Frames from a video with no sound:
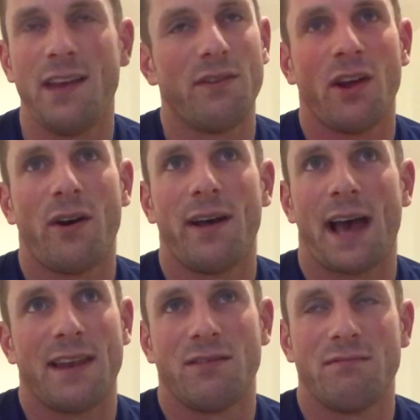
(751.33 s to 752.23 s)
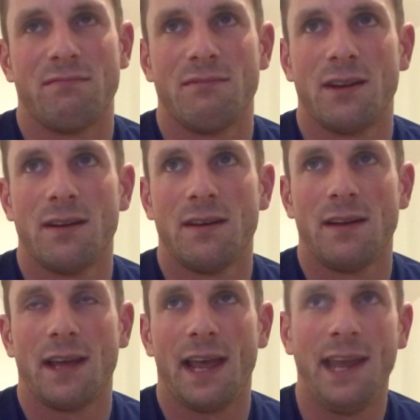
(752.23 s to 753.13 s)
even though I hadn't
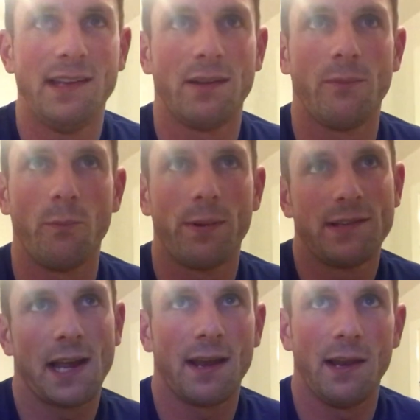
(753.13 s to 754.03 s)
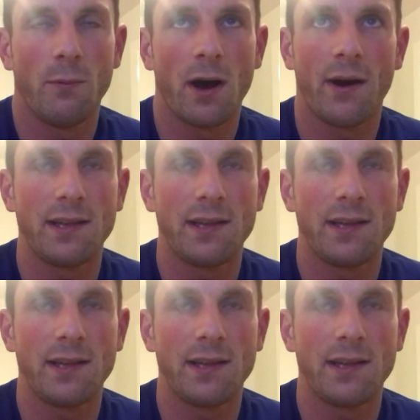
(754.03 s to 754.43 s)
eaten particularly well.